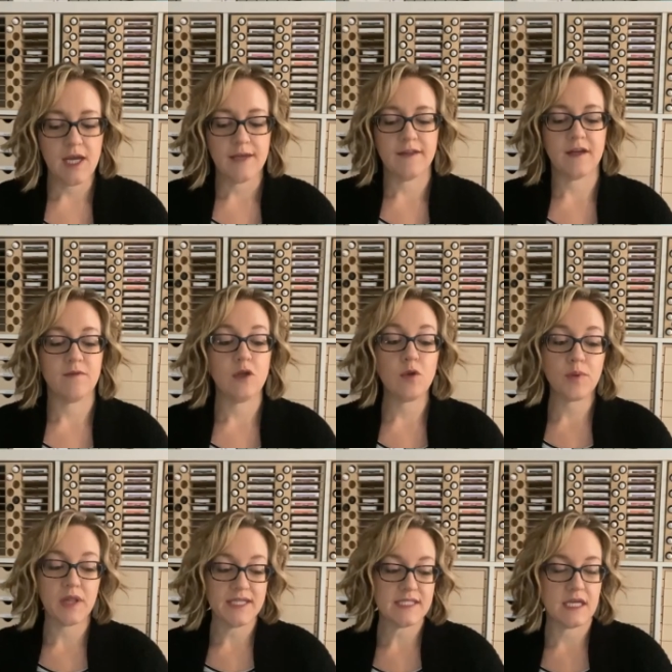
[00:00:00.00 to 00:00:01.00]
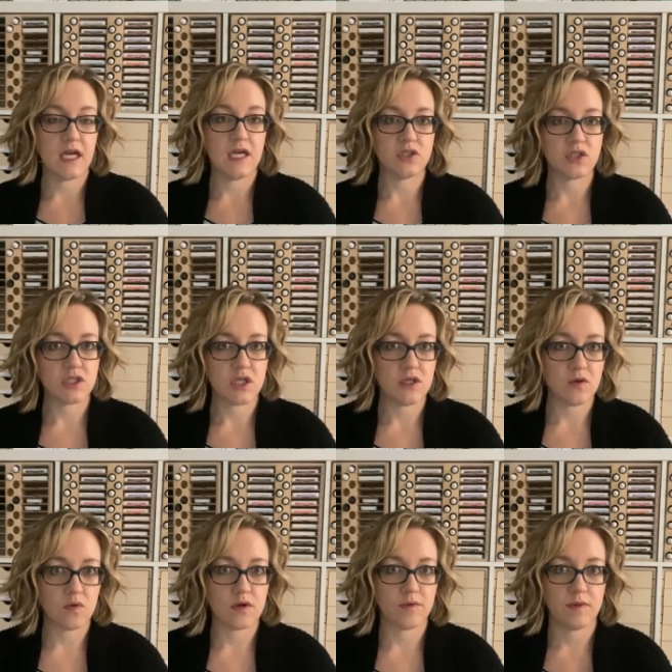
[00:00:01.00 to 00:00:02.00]
that if you placed a $100
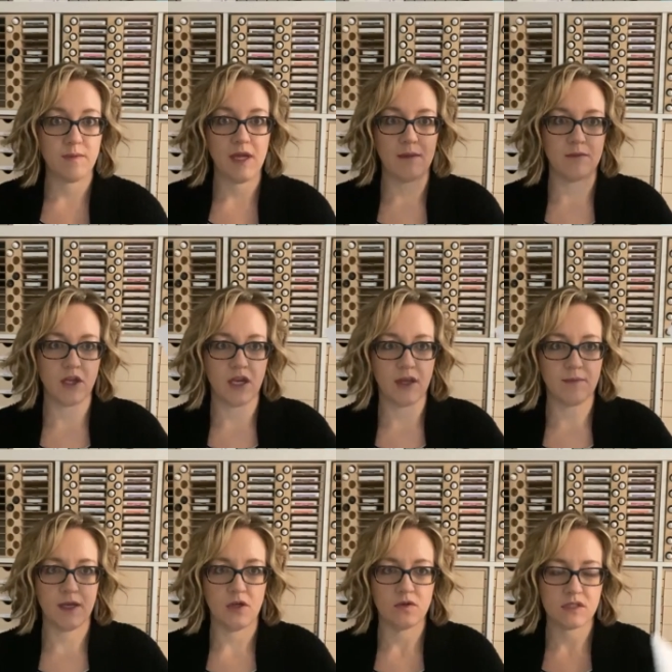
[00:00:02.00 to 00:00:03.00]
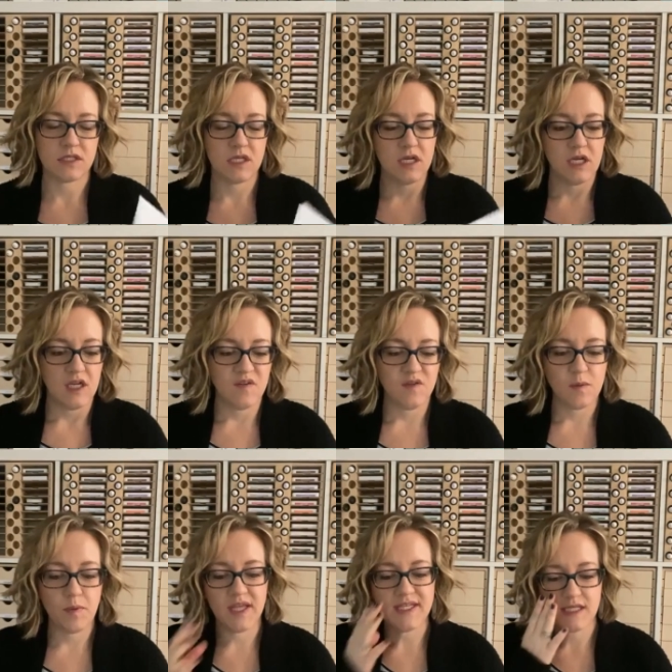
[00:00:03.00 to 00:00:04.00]
order with me, I'm looking at my notes. If you
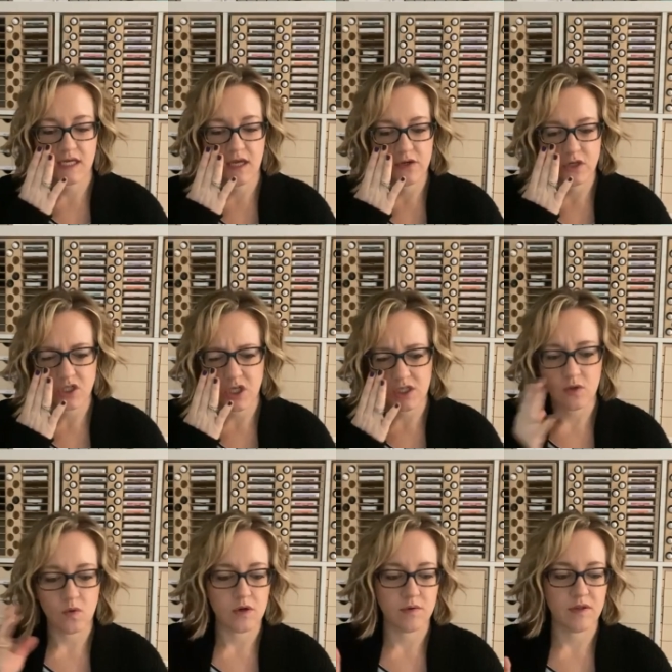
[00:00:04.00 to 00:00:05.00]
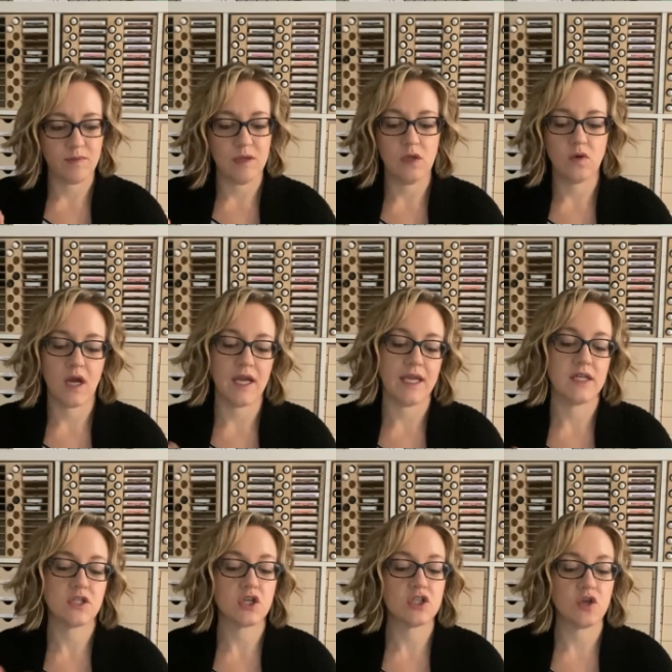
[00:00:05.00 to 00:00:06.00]
placed a $100 order with me, you got
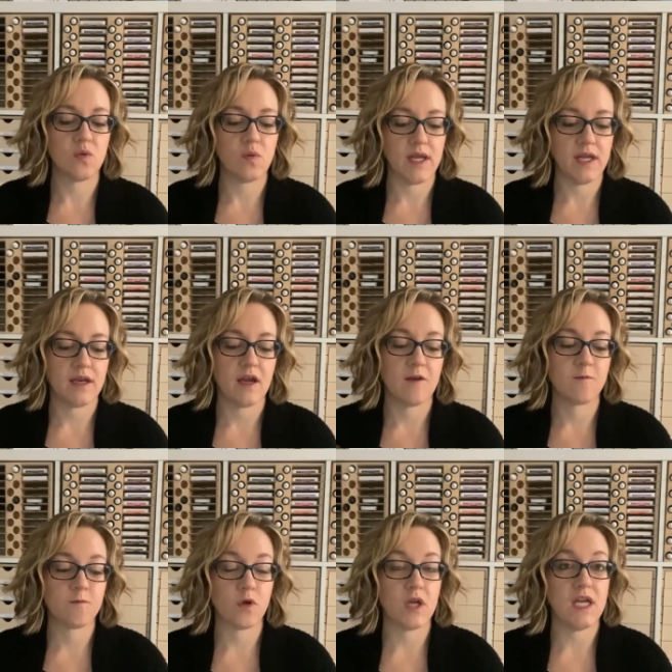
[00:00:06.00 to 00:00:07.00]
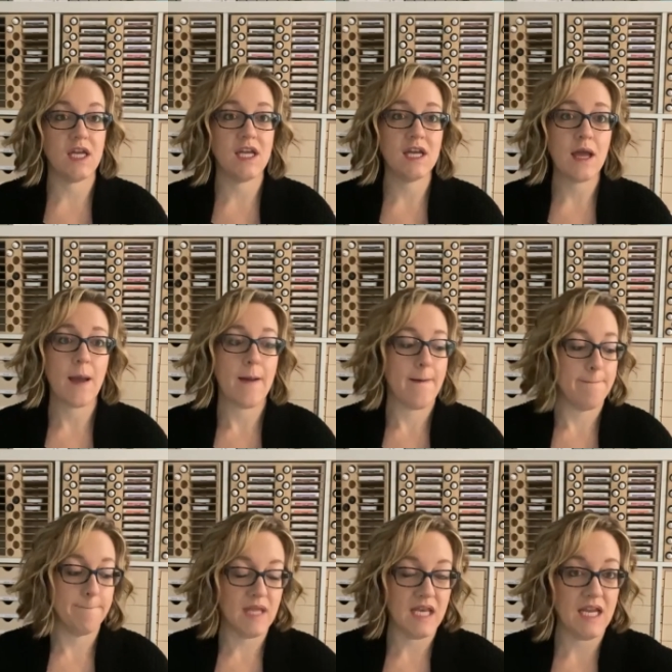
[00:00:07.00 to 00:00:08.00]
entered to win a free
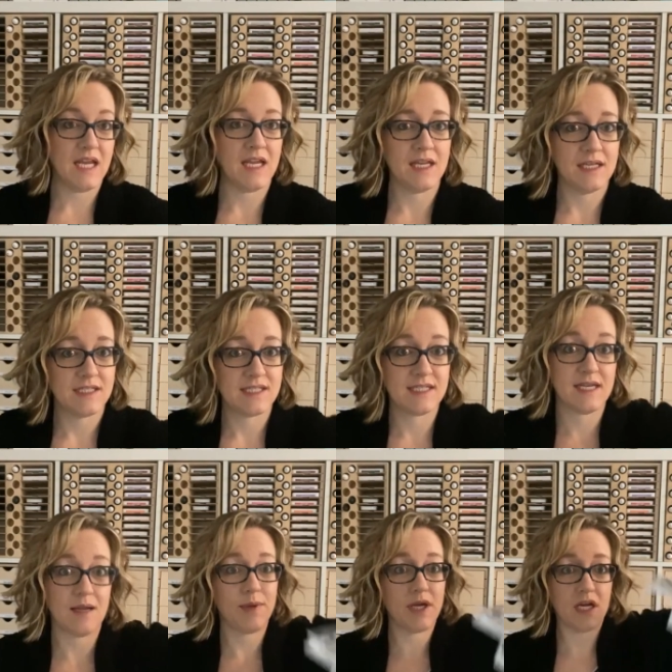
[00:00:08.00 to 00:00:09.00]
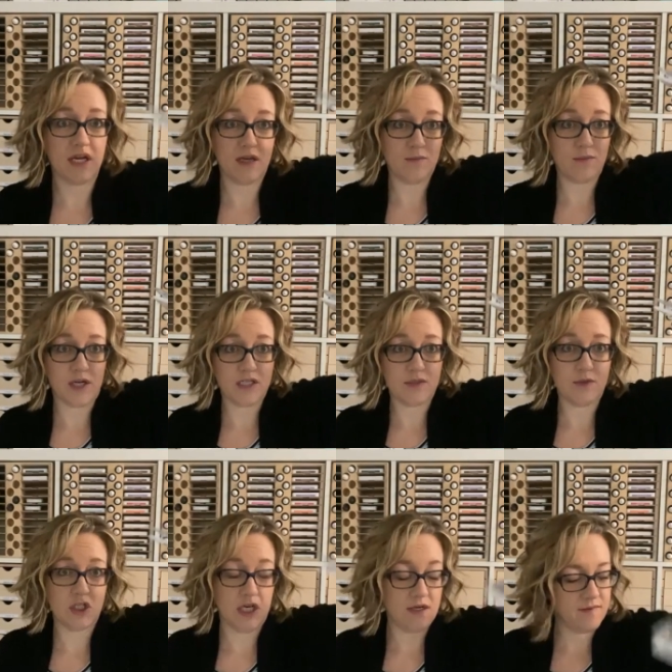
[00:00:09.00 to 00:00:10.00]
mini stamp and cut and emboss
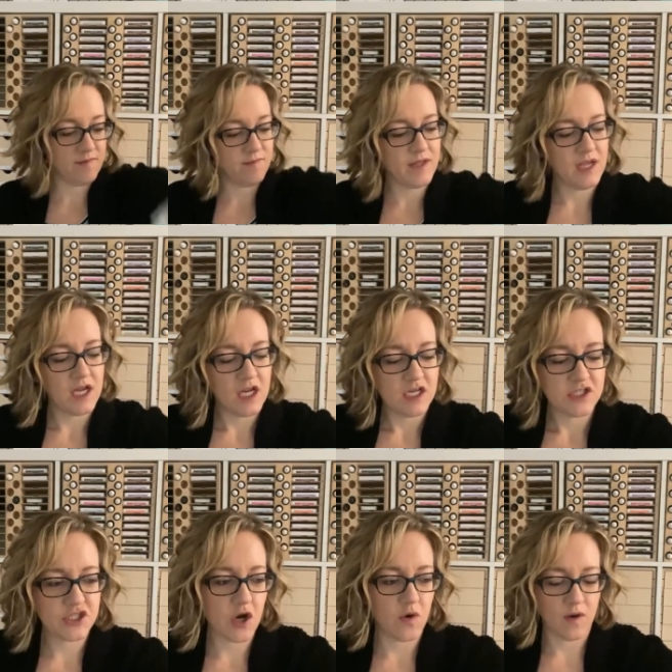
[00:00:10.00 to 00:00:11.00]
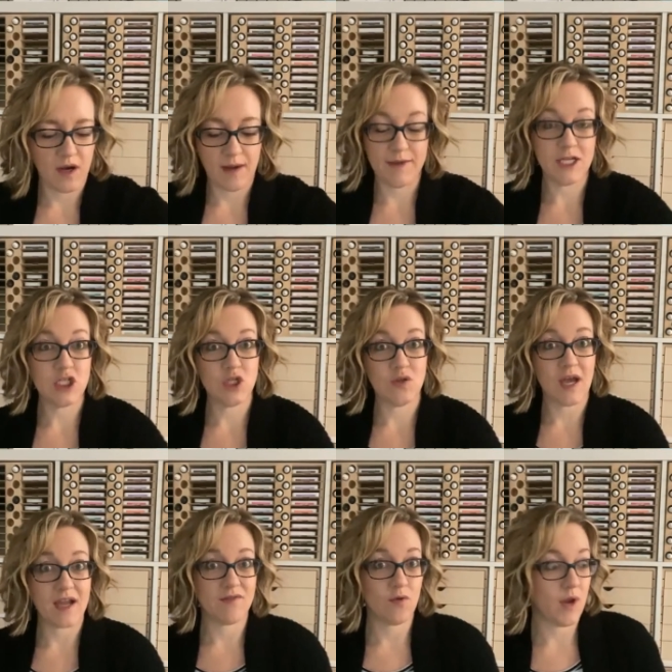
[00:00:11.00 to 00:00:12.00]
machine. So I'm going to do
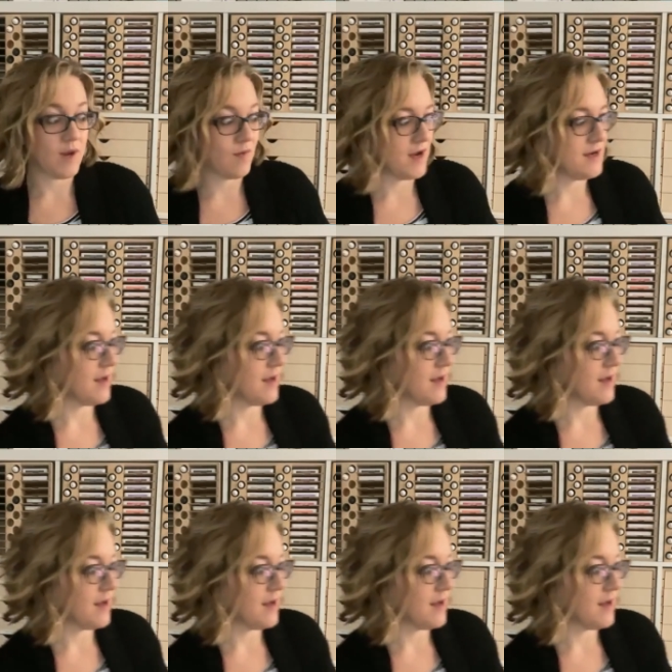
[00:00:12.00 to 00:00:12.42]
that giveaway right